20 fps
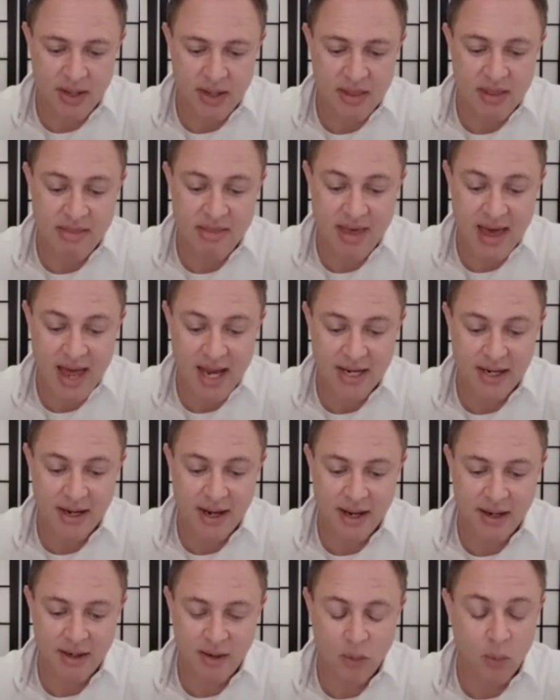That
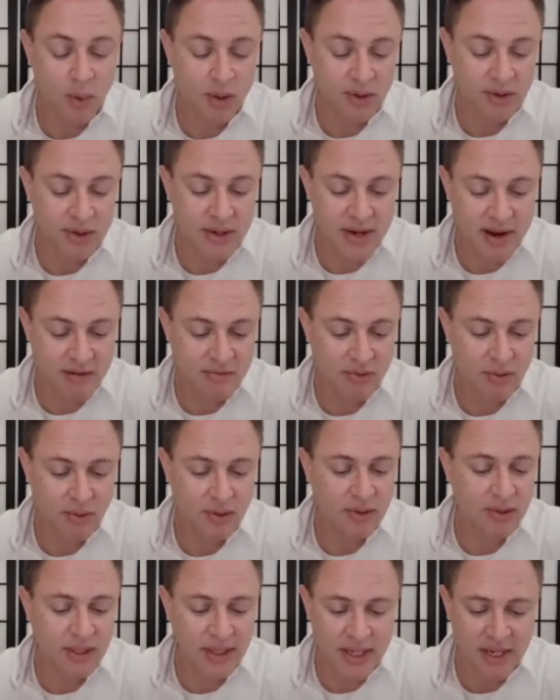night will
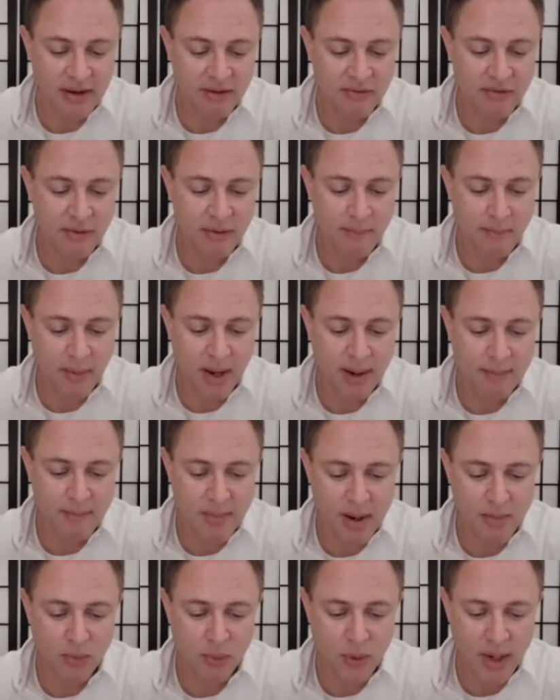never leave my
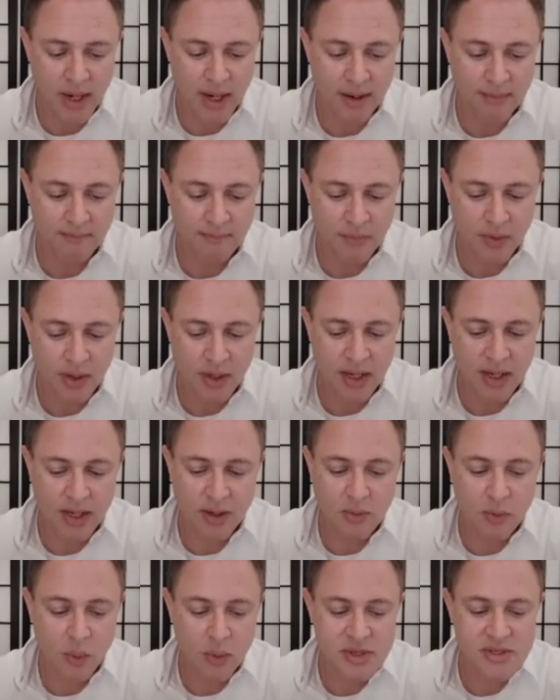memory.
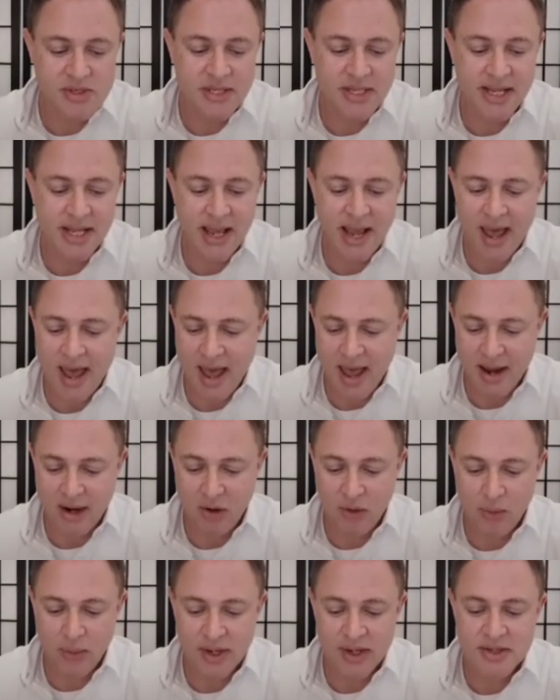It was the
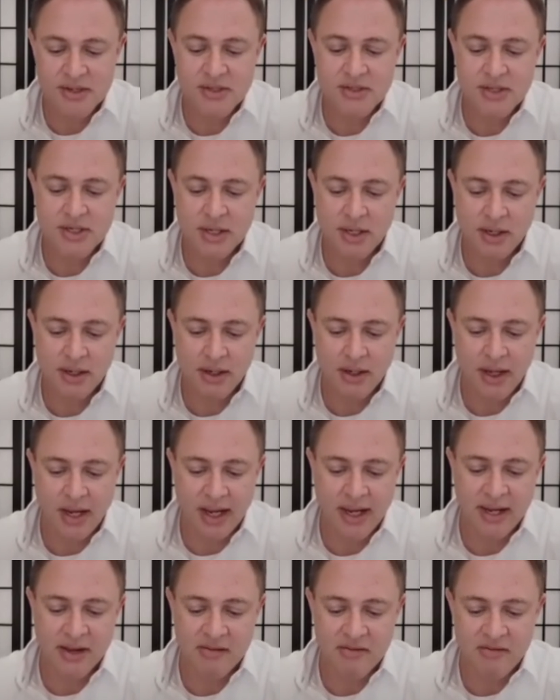angriest I
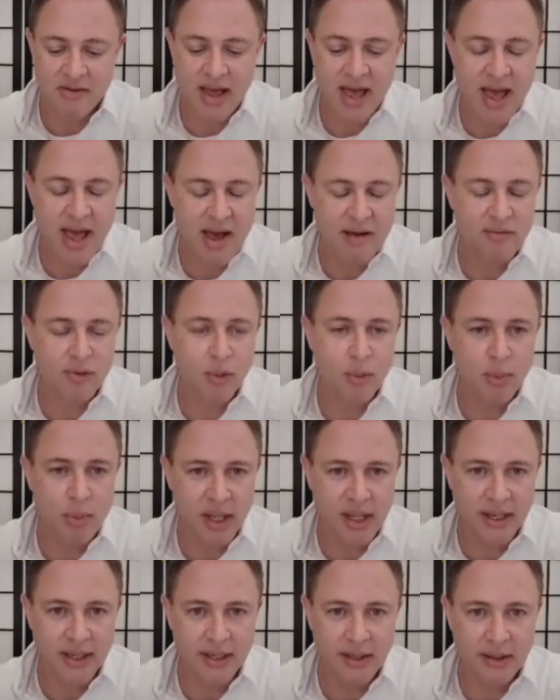have ever
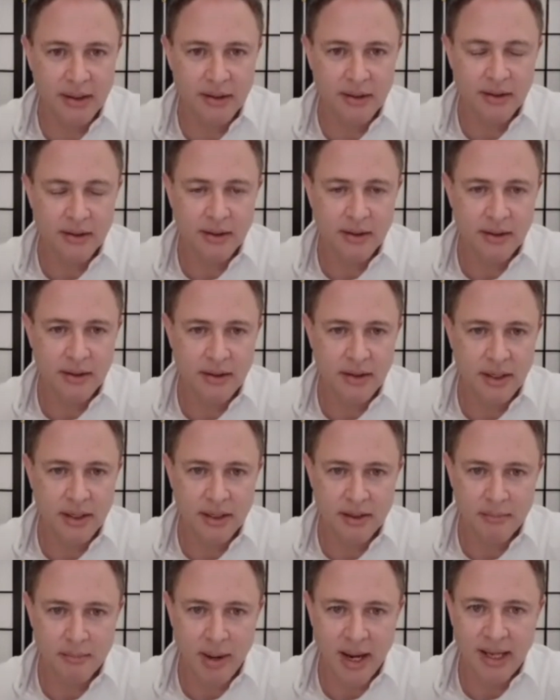been
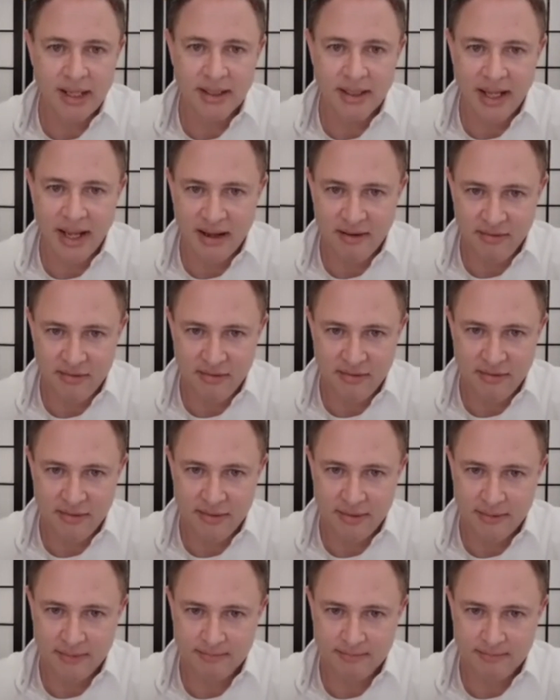in my life.